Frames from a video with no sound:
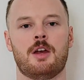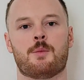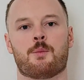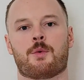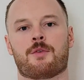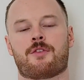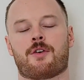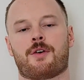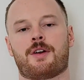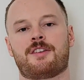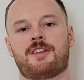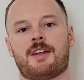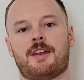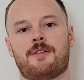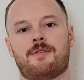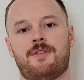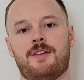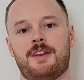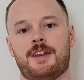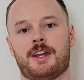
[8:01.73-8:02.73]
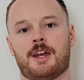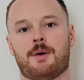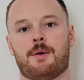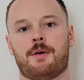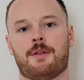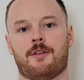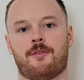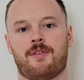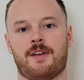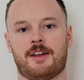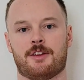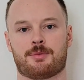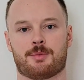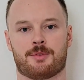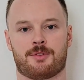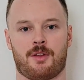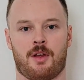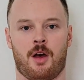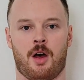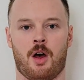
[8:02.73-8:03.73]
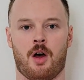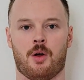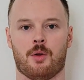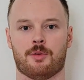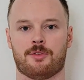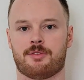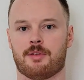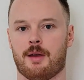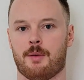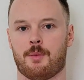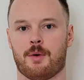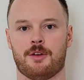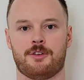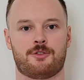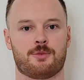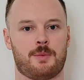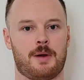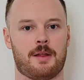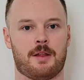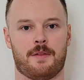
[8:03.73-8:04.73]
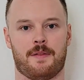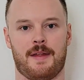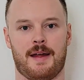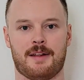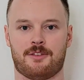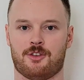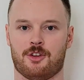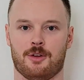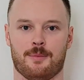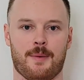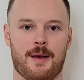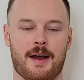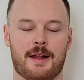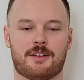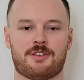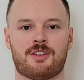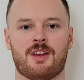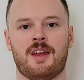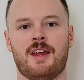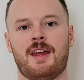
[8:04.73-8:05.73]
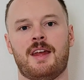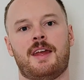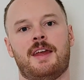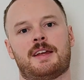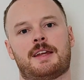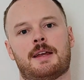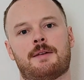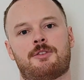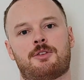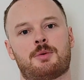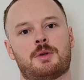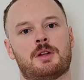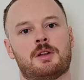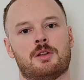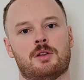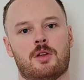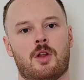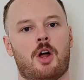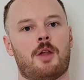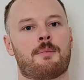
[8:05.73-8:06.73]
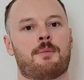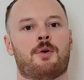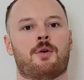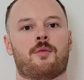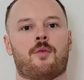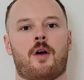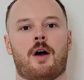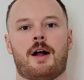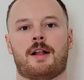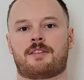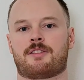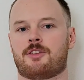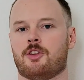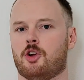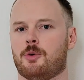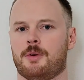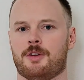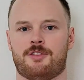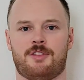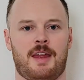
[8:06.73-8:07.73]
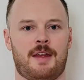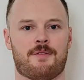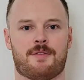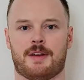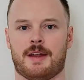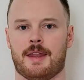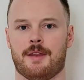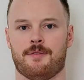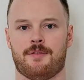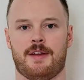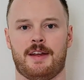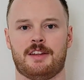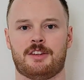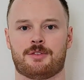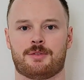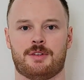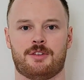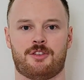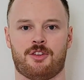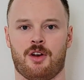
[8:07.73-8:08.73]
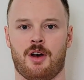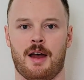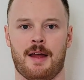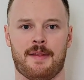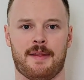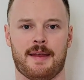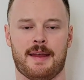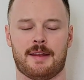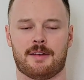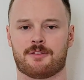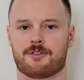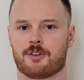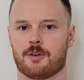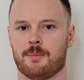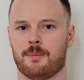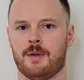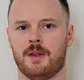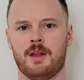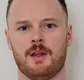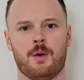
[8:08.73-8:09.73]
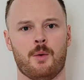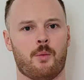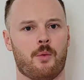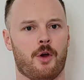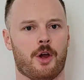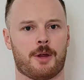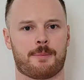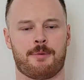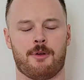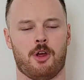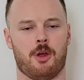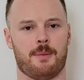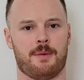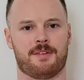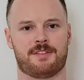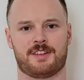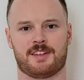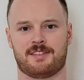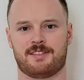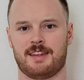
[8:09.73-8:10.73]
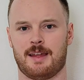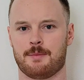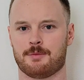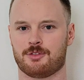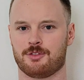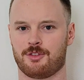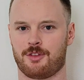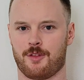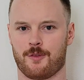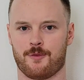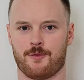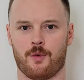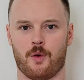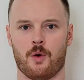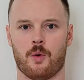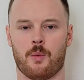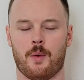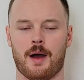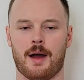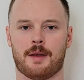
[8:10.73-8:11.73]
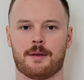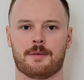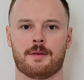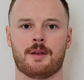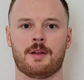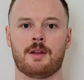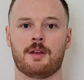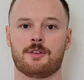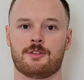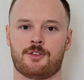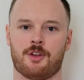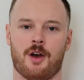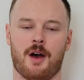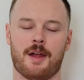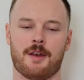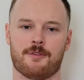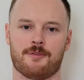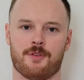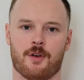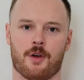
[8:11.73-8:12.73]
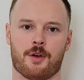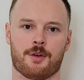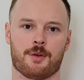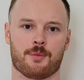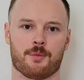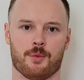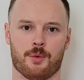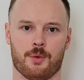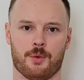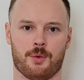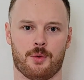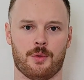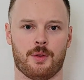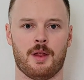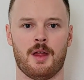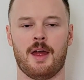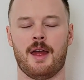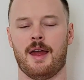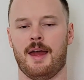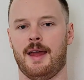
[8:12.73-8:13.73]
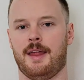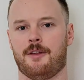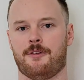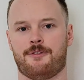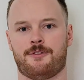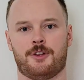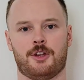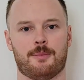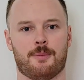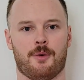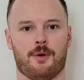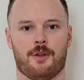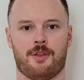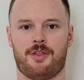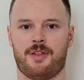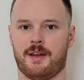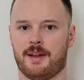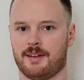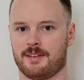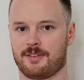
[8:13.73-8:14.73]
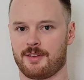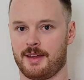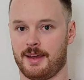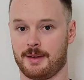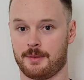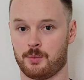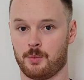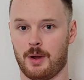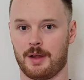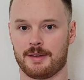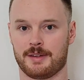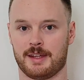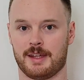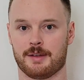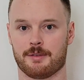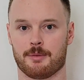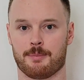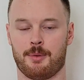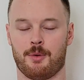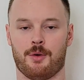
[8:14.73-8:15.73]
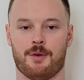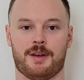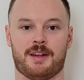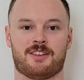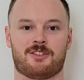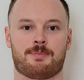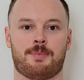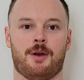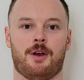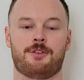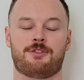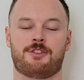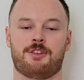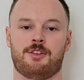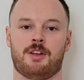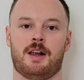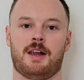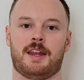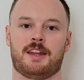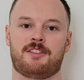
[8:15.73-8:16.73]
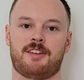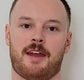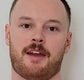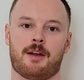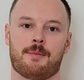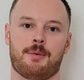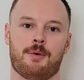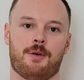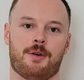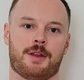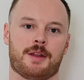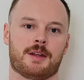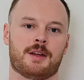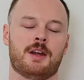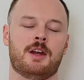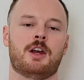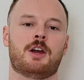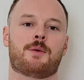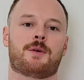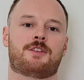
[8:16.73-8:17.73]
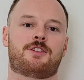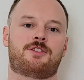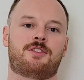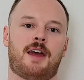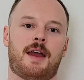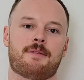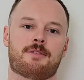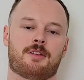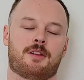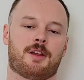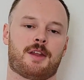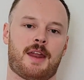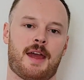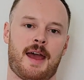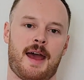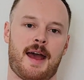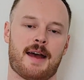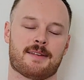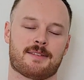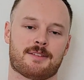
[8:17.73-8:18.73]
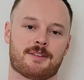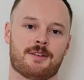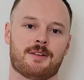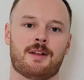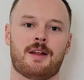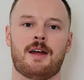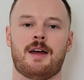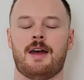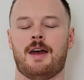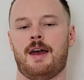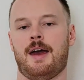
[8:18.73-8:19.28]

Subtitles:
We've already done a video on the visa as a whole, so I won't dwell on that too much. It gives you a lot more rights than almost every other visa in Thailand, from work permits, exemptions, the 4-1 Thai to foreigner rule, and a few more things like 1-year reporting as opposed to 90-day reporting, which saves a lot of hassle.